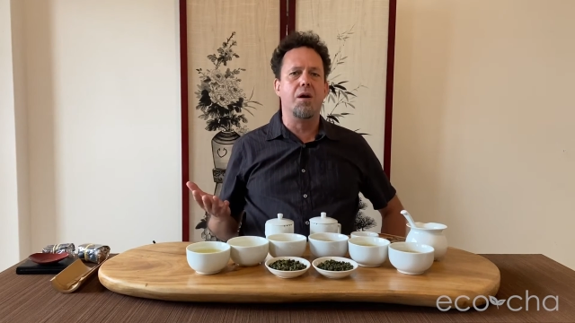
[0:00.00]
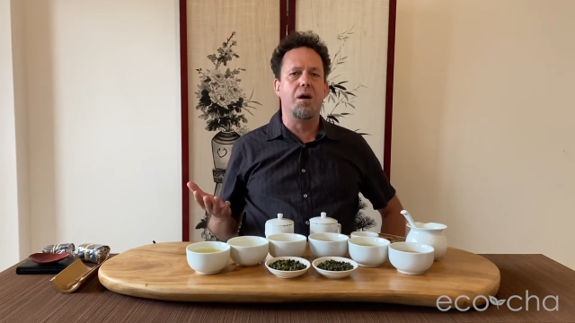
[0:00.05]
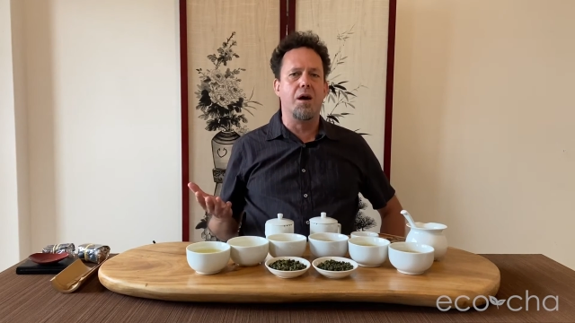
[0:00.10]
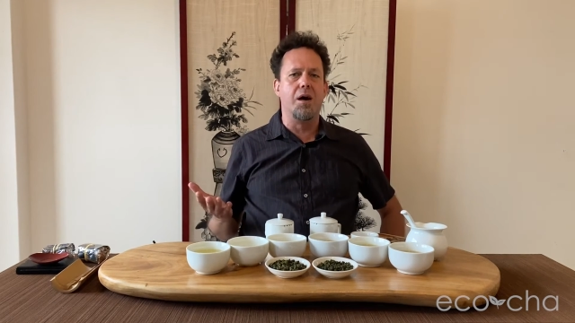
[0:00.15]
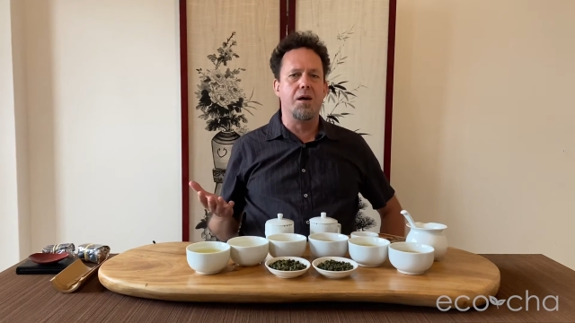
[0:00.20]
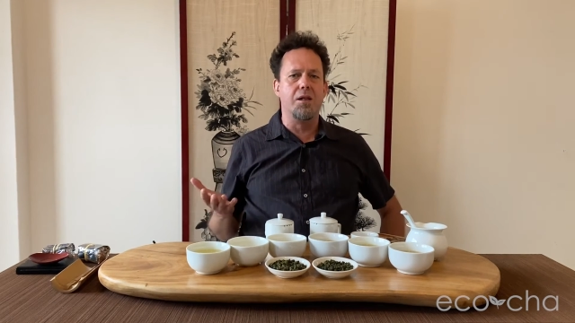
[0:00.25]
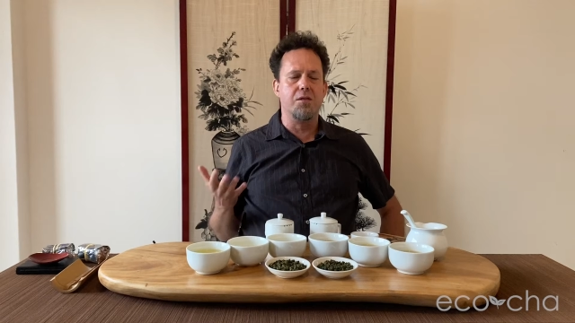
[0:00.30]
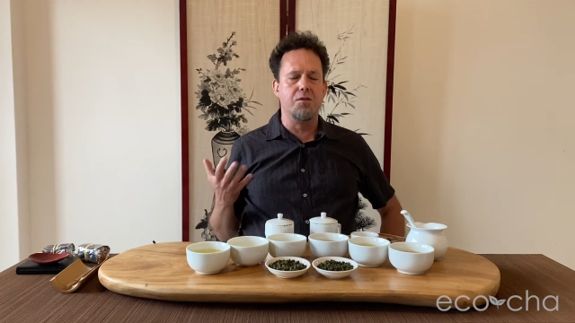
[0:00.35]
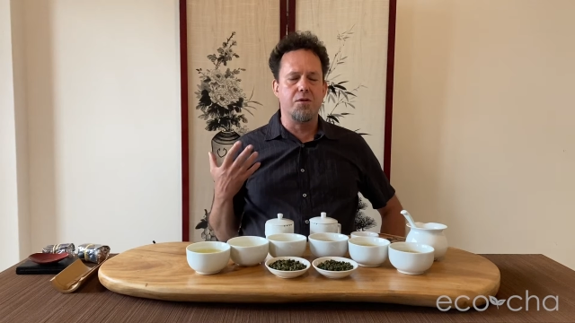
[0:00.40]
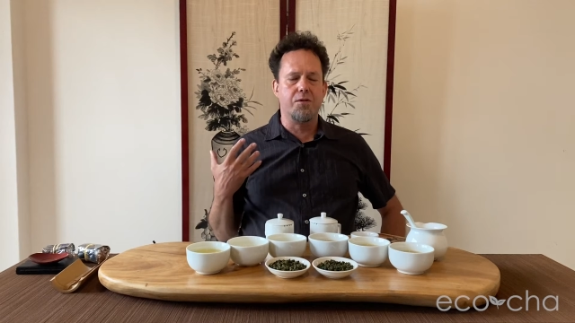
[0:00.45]

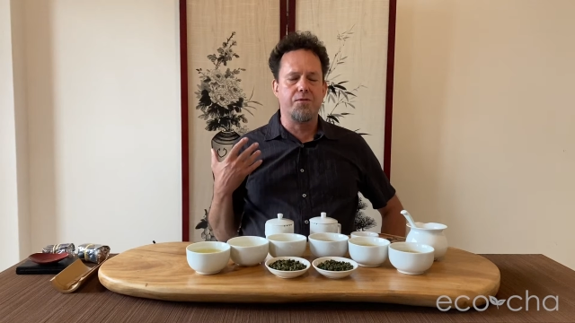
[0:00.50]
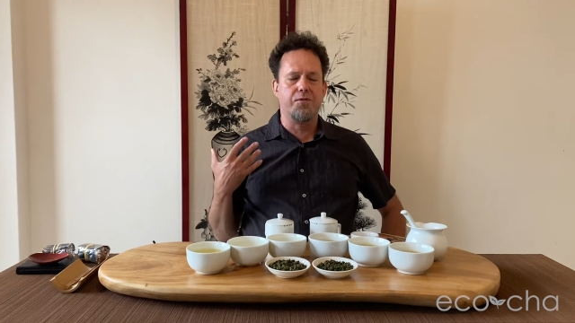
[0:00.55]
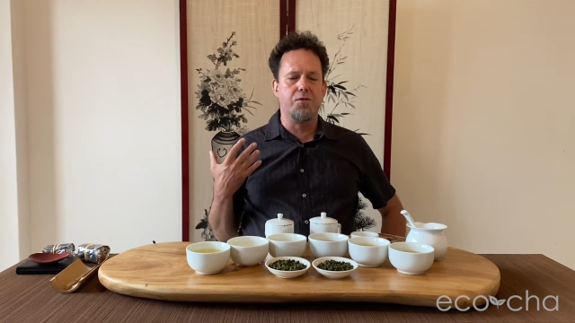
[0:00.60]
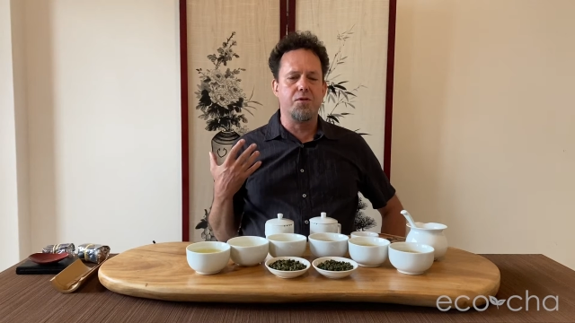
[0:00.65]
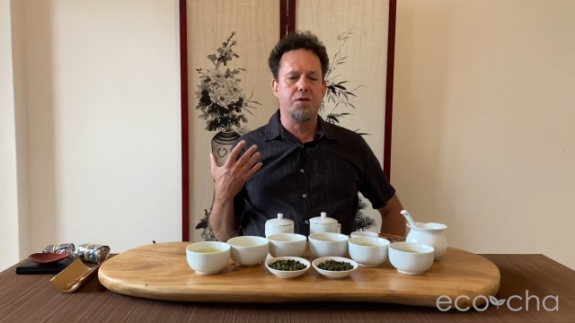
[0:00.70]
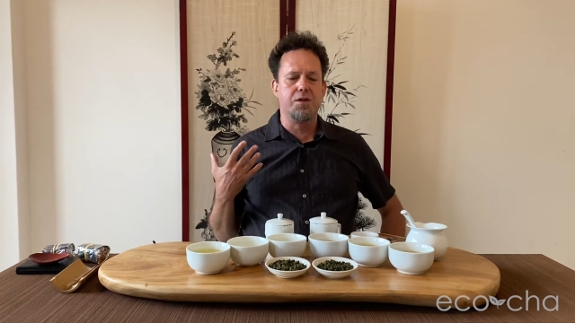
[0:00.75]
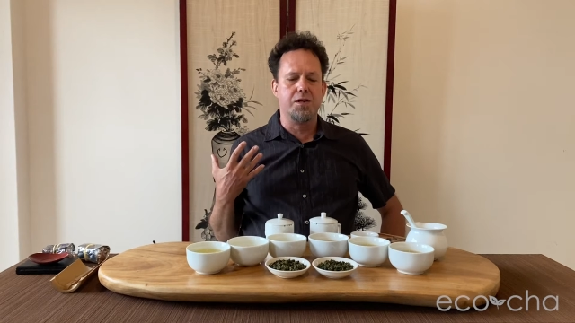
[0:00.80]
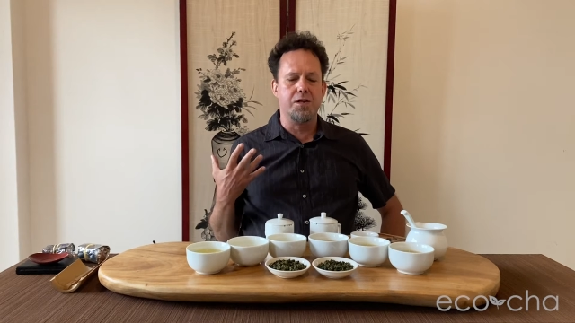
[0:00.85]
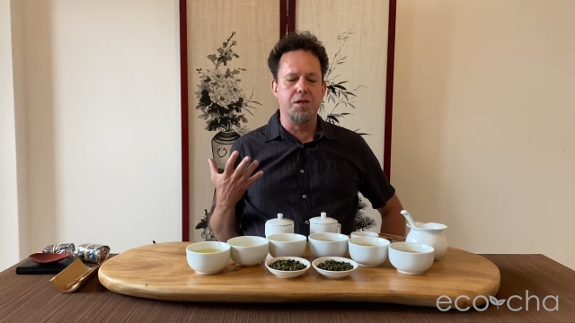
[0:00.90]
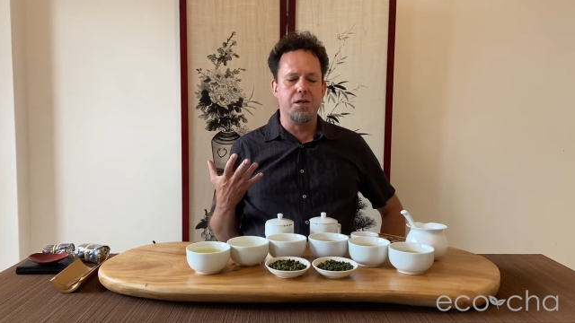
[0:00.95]
I look for
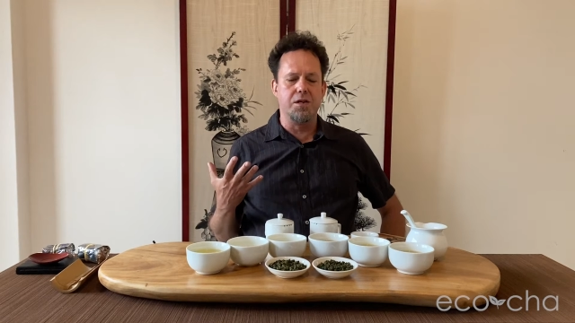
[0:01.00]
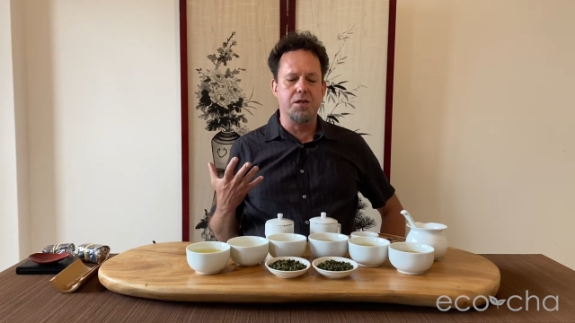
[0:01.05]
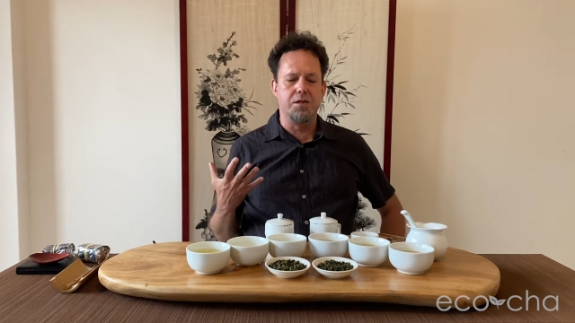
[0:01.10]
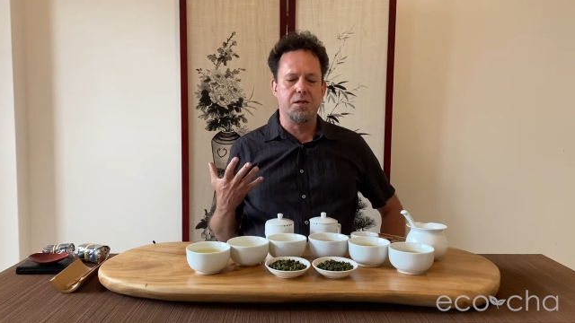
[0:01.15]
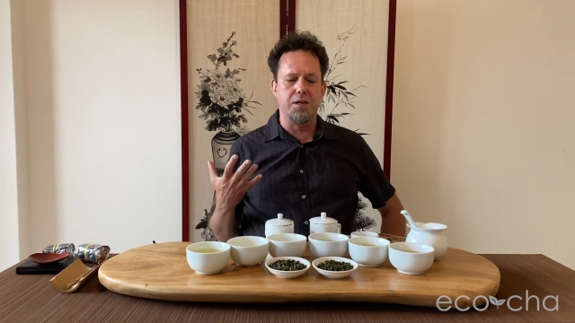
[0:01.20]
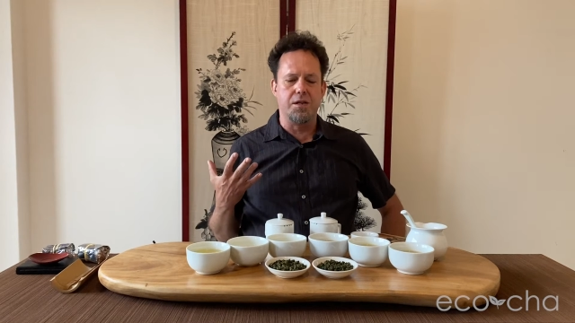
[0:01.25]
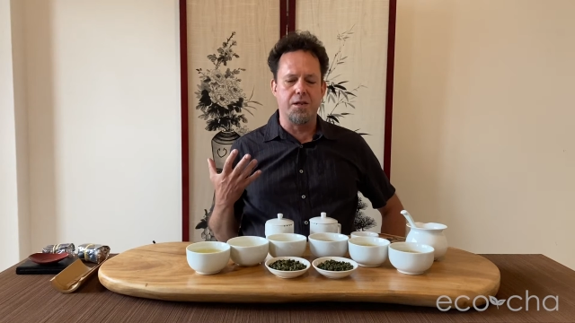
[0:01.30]
teas